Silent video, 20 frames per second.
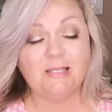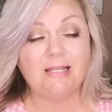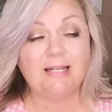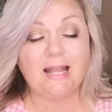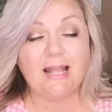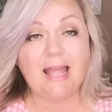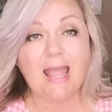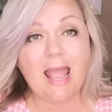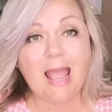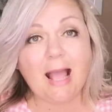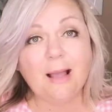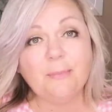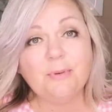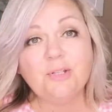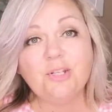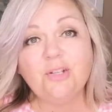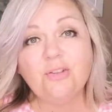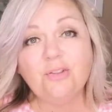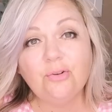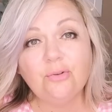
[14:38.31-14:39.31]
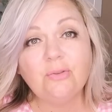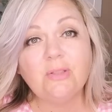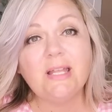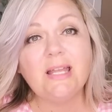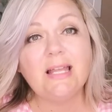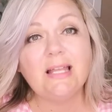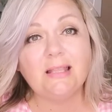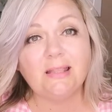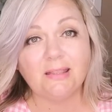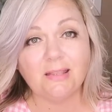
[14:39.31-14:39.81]
and I
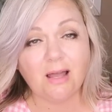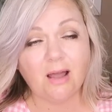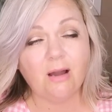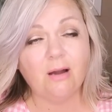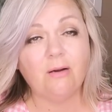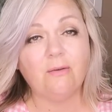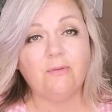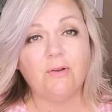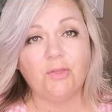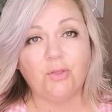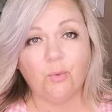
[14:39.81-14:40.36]
absolutely love